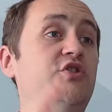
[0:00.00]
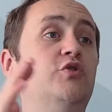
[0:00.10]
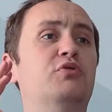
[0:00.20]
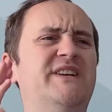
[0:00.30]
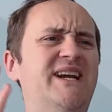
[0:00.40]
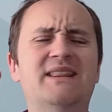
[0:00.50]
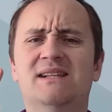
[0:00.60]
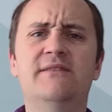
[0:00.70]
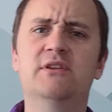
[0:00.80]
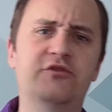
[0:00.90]
to predict the
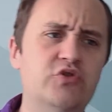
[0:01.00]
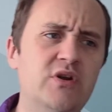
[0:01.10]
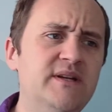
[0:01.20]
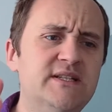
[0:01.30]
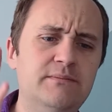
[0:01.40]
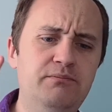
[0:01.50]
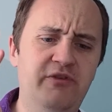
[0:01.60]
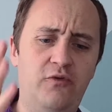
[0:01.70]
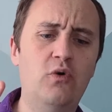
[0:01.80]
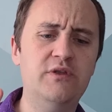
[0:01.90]
level of treatment
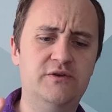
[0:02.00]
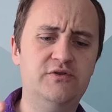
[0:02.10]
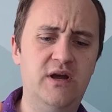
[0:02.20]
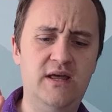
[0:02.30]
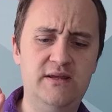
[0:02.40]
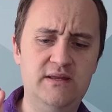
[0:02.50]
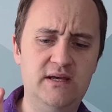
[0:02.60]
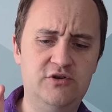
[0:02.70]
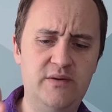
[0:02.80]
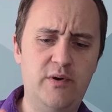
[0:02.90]
before the
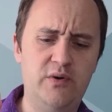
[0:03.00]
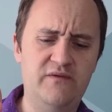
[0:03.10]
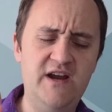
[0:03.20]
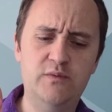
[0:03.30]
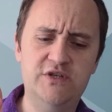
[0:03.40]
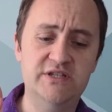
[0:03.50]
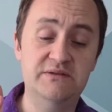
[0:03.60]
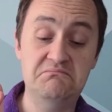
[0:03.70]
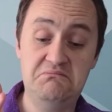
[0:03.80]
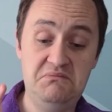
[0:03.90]
treatment went into effect, which
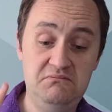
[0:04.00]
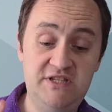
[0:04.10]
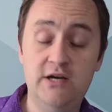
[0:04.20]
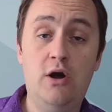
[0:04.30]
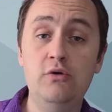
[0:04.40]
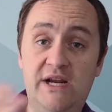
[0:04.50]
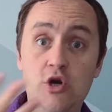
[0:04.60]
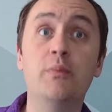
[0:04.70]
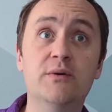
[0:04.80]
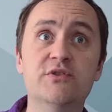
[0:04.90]
is 0, like
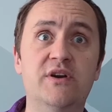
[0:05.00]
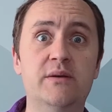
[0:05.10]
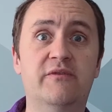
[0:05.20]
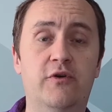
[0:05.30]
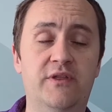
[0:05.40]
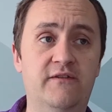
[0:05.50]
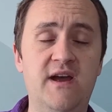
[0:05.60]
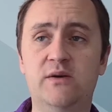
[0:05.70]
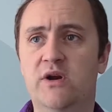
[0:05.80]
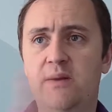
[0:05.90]
nobody was treated before the
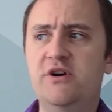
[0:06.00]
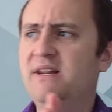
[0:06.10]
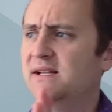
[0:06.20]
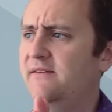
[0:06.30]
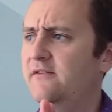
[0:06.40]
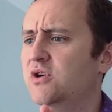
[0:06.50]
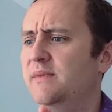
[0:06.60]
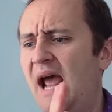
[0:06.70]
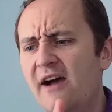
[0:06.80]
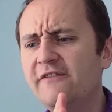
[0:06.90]
effect. And we're going to predict the level of
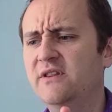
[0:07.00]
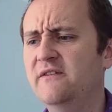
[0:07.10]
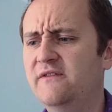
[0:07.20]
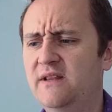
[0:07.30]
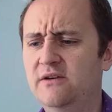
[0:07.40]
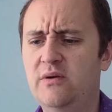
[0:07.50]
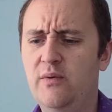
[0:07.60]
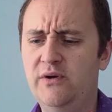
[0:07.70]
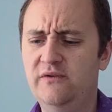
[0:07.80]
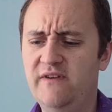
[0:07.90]
treatment after the treatment
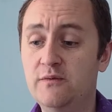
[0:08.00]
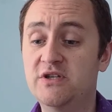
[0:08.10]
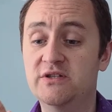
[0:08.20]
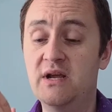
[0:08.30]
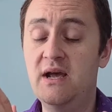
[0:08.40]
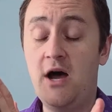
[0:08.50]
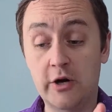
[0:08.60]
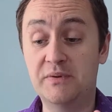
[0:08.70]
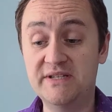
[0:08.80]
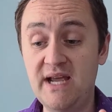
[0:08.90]
went into effect, which is
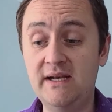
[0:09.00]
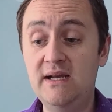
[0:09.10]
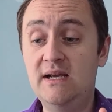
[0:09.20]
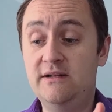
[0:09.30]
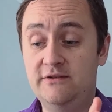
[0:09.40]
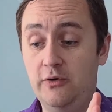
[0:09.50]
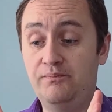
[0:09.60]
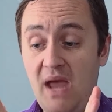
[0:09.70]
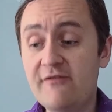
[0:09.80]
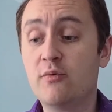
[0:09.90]
100%. So
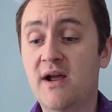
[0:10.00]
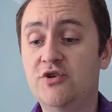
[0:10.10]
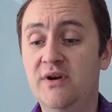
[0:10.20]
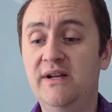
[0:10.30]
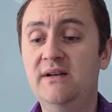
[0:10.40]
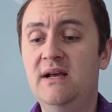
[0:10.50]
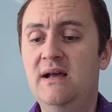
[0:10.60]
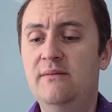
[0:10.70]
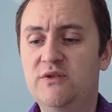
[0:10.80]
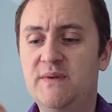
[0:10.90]
everyone got treated.
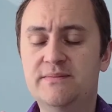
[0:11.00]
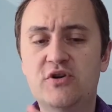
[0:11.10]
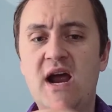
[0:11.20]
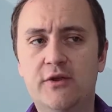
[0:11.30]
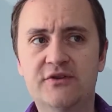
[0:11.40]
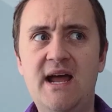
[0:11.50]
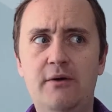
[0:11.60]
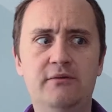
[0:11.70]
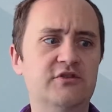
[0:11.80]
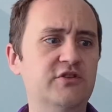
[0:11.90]
Once we subtract those
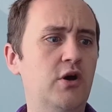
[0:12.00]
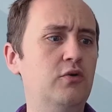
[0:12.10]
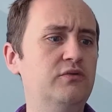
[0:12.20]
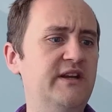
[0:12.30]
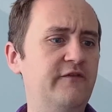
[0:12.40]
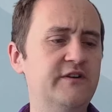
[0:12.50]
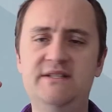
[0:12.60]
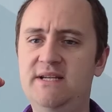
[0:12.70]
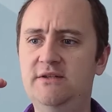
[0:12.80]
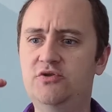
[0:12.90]
out, there's no
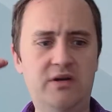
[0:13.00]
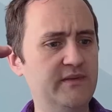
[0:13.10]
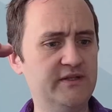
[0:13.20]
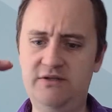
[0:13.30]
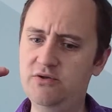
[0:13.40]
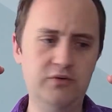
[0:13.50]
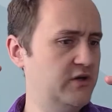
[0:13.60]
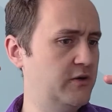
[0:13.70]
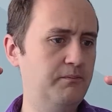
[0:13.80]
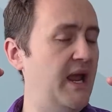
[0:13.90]
difference in treatment to
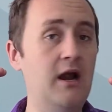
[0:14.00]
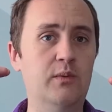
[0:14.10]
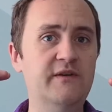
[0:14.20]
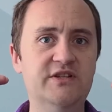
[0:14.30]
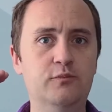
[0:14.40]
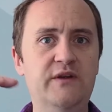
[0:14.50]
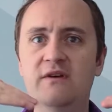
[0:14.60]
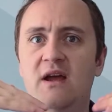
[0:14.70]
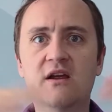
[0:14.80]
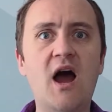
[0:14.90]
compare.
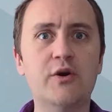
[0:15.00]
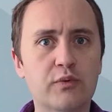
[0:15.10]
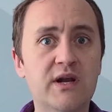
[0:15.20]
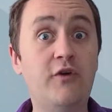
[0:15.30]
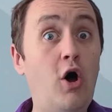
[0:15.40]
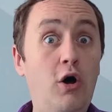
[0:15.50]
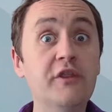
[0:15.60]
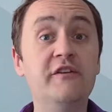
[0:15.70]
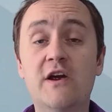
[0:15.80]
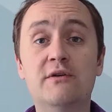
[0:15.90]
We've gotten rid of all
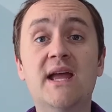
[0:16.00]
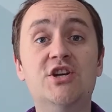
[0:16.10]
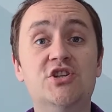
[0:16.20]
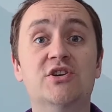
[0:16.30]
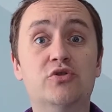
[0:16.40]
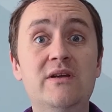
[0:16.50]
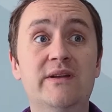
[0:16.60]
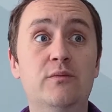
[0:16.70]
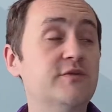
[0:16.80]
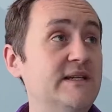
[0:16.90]
the variation in
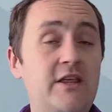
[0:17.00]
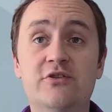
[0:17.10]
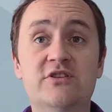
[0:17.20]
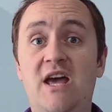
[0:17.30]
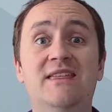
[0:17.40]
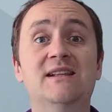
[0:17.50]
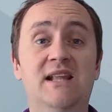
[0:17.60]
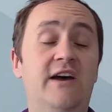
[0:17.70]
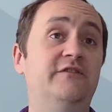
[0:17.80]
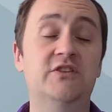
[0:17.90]
treatment, which means that there's nothing
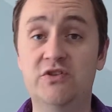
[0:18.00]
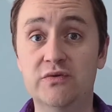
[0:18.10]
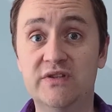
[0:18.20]
left to